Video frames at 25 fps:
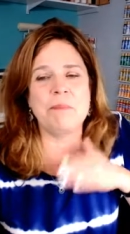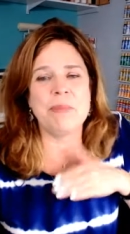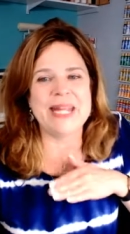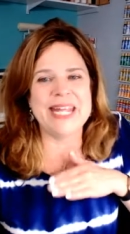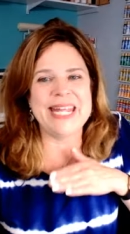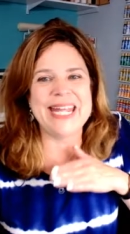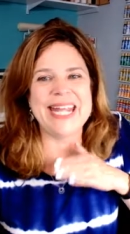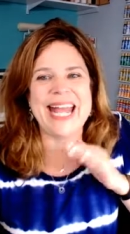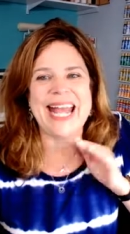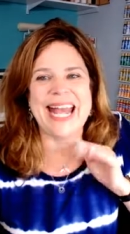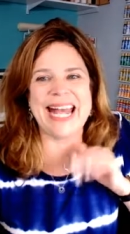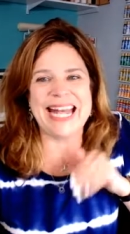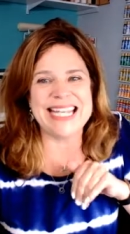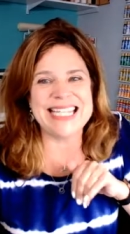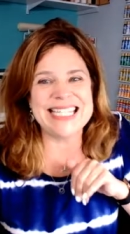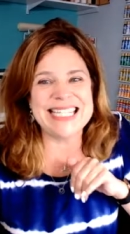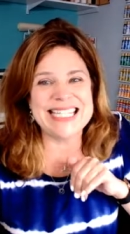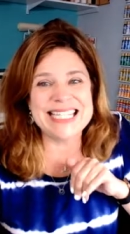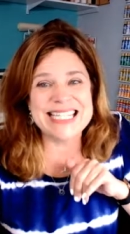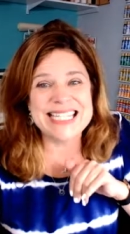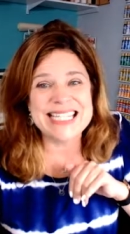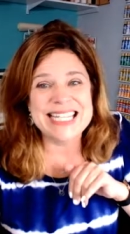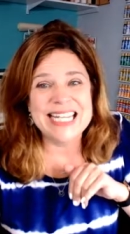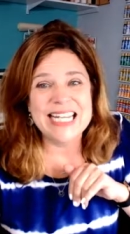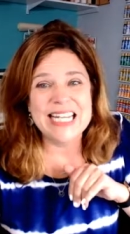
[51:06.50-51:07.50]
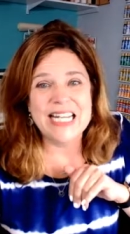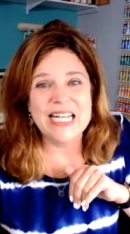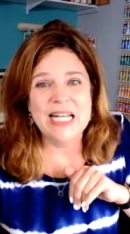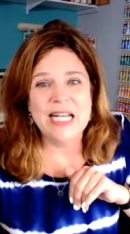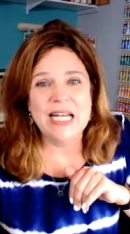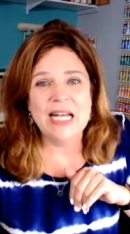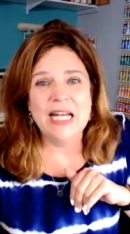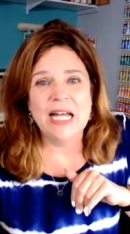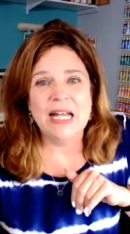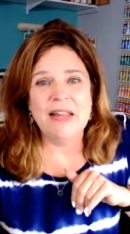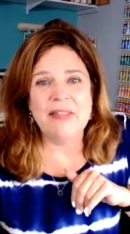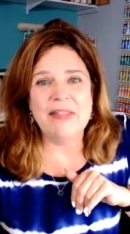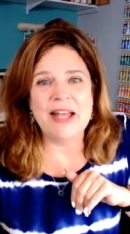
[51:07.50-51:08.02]
KPBS.
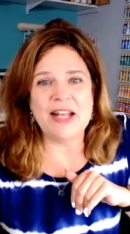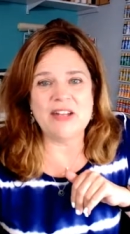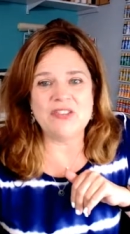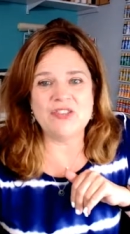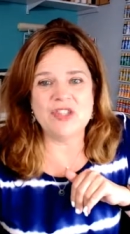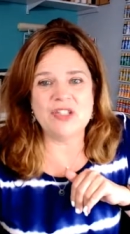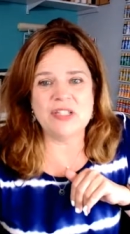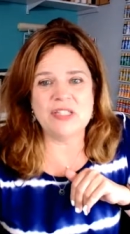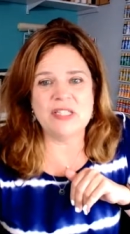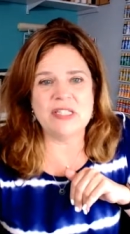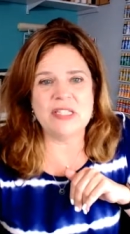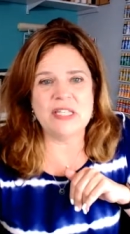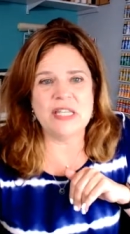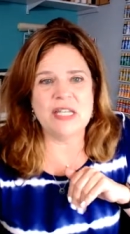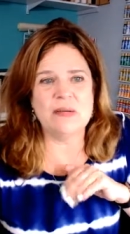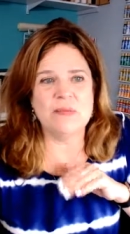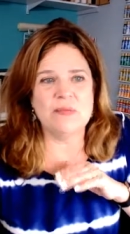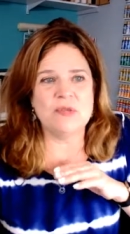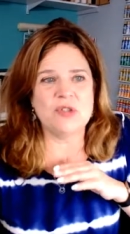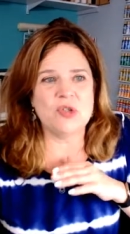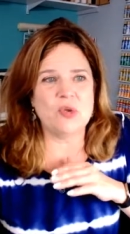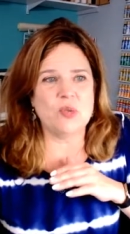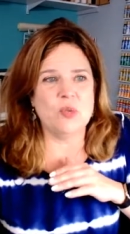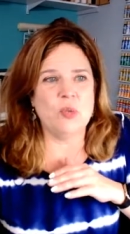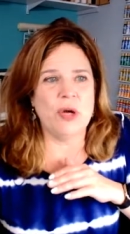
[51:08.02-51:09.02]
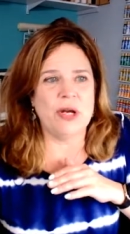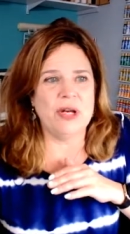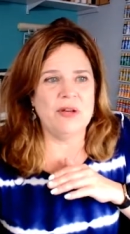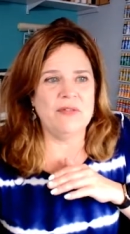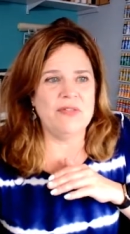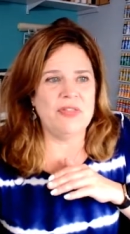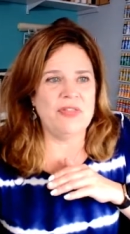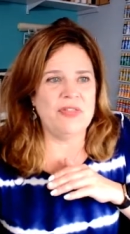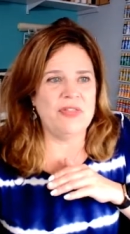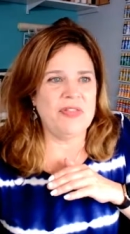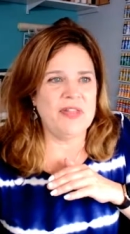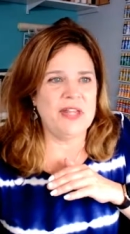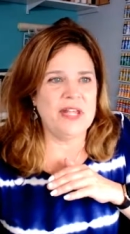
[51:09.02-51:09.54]
That just seemed one of
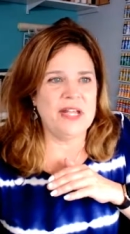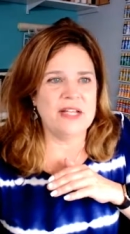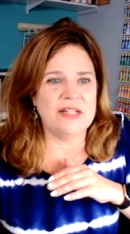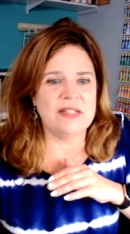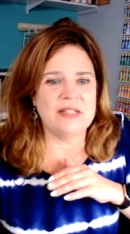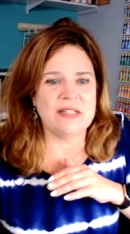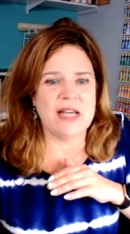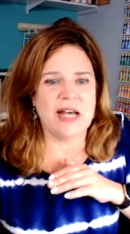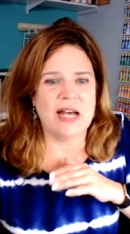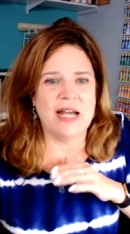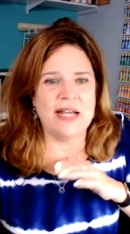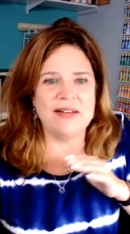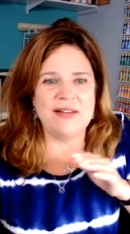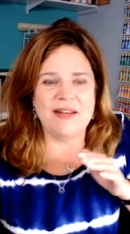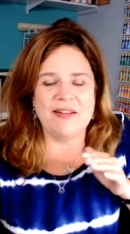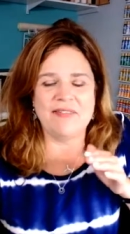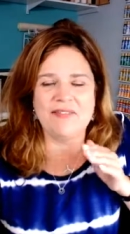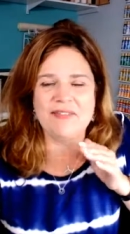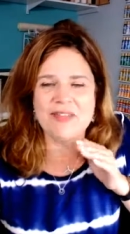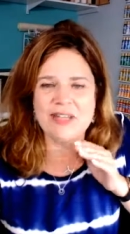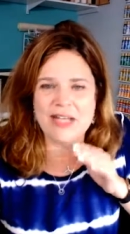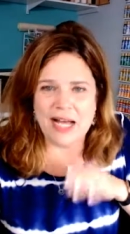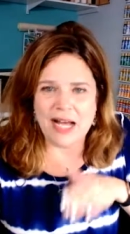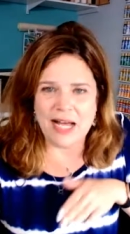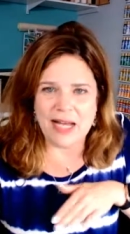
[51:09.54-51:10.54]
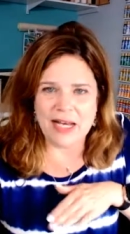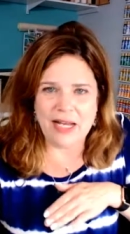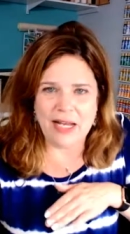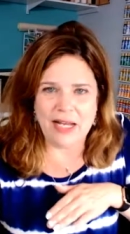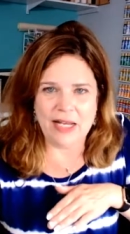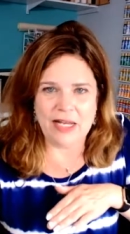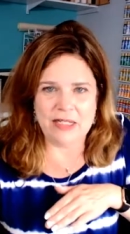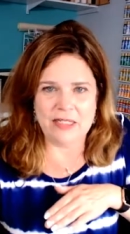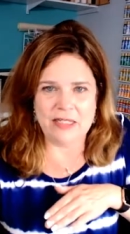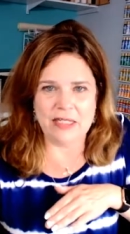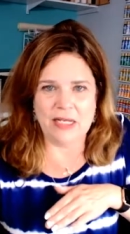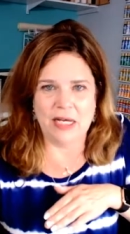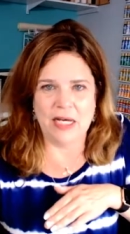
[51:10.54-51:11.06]
the things. I have not
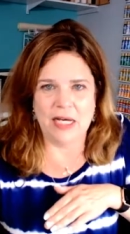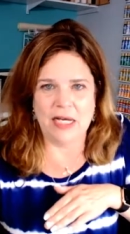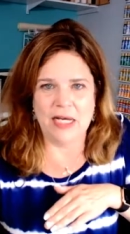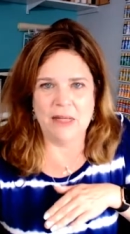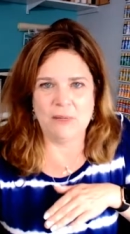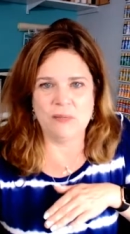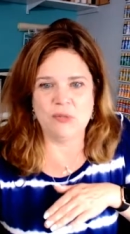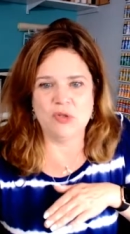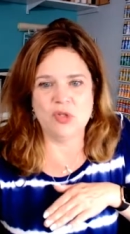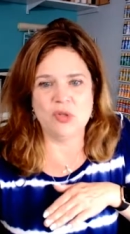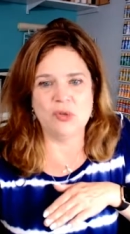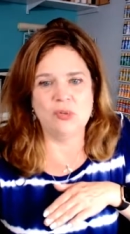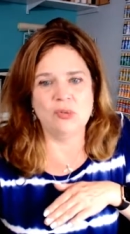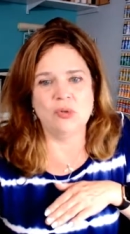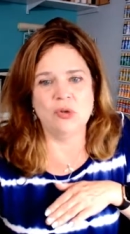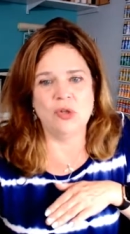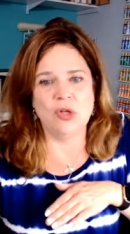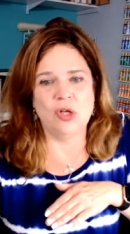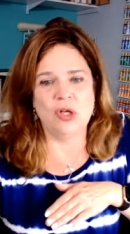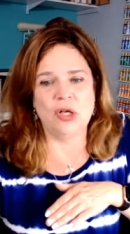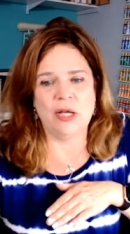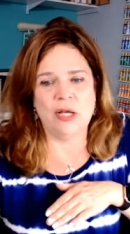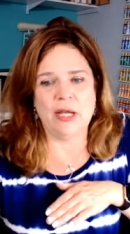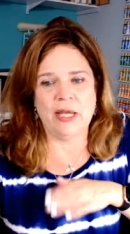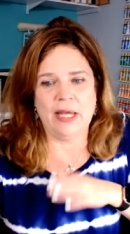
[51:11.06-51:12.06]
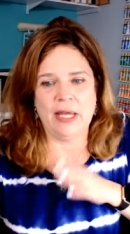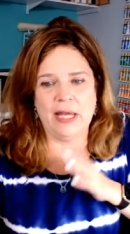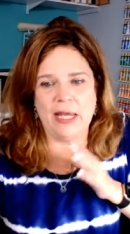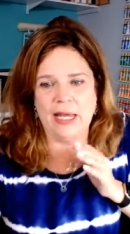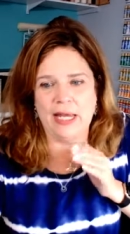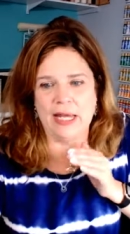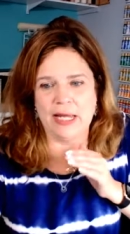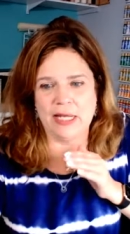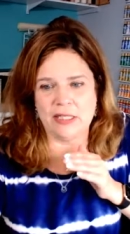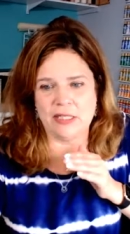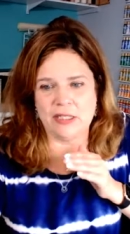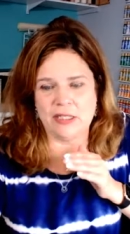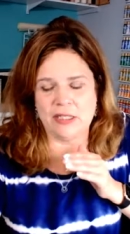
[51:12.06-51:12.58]
had time to look
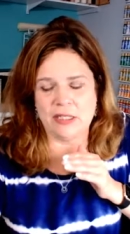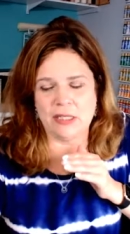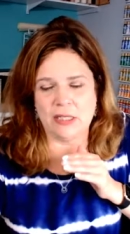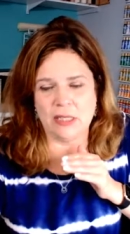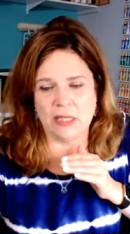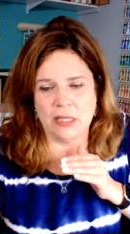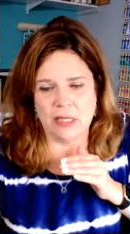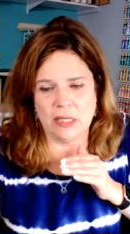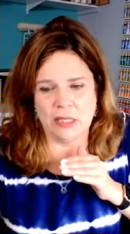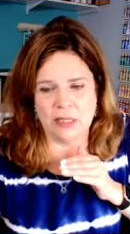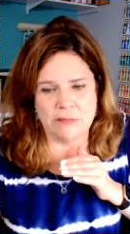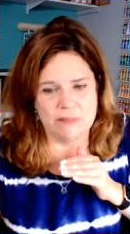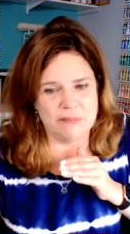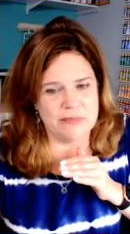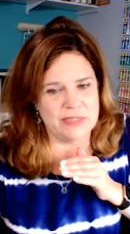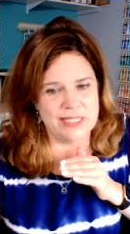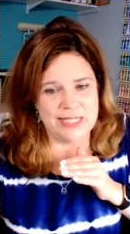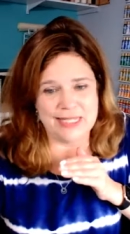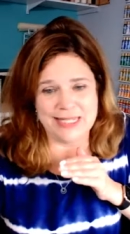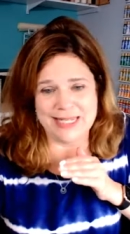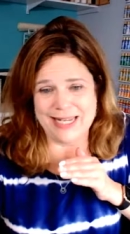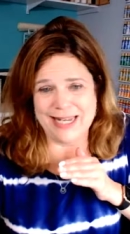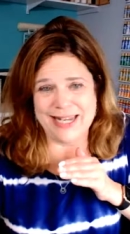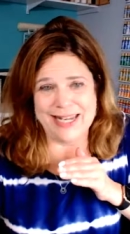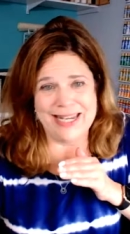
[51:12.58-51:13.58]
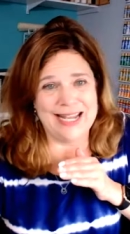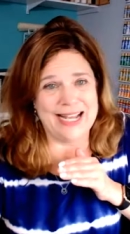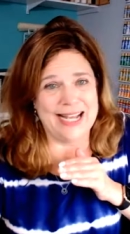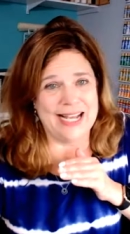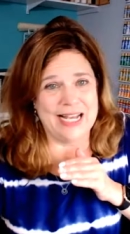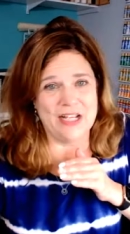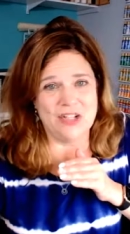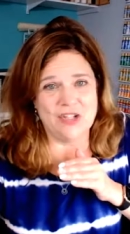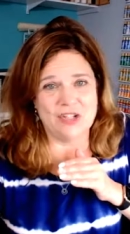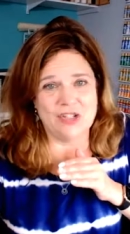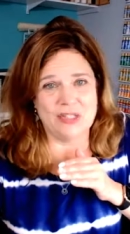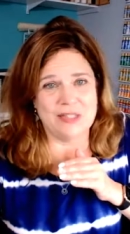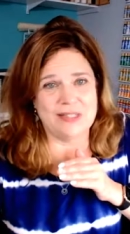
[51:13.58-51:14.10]
at today.
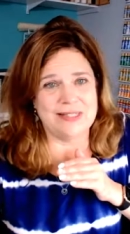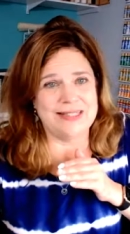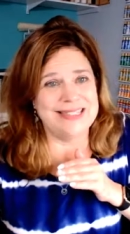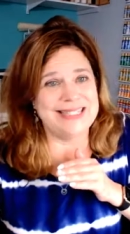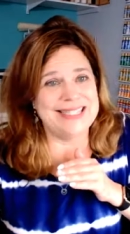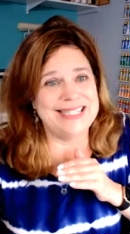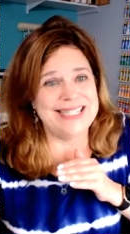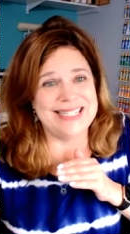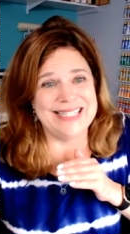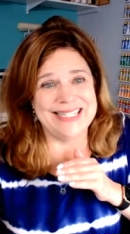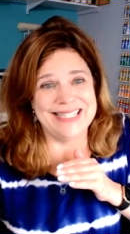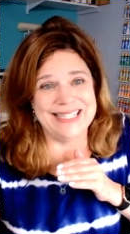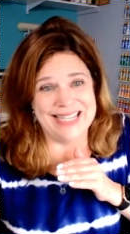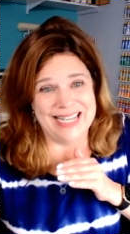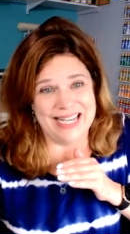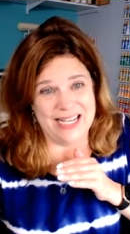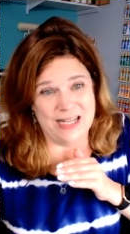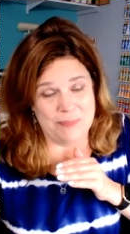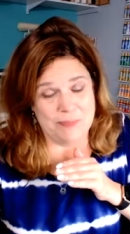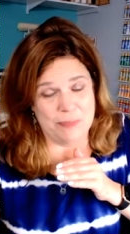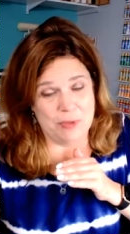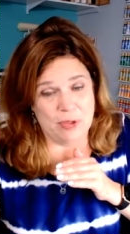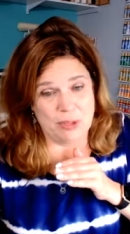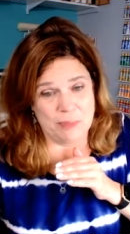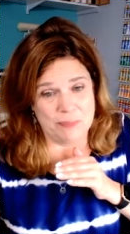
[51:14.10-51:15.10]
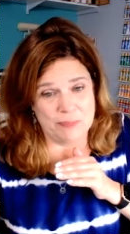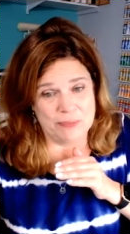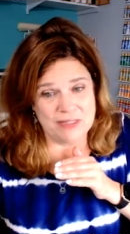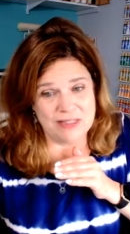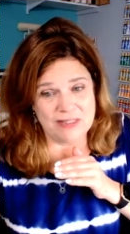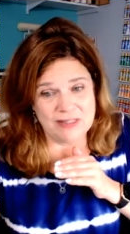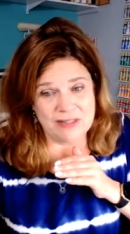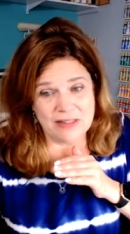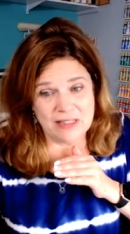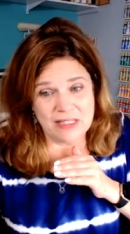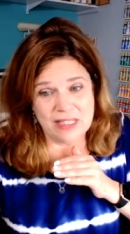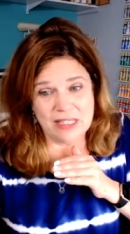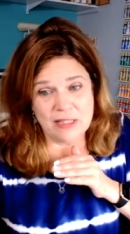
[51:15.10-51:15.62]
I just did not
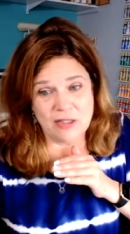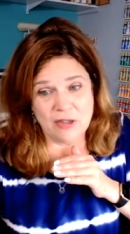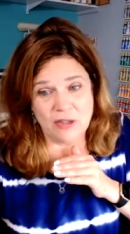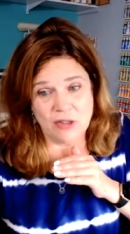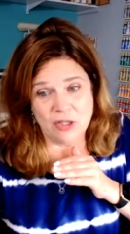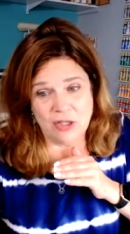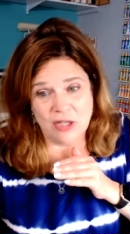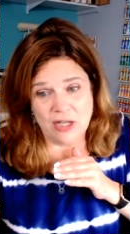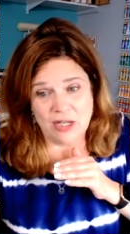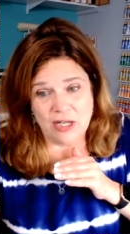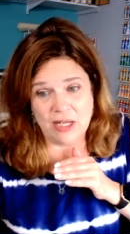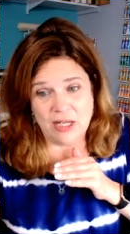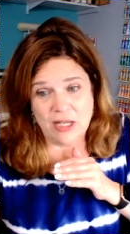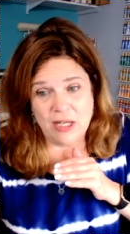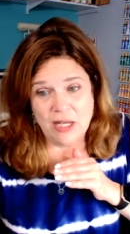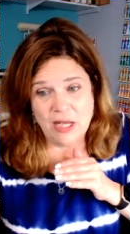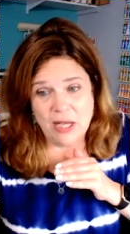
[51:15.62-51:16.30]
purposely look.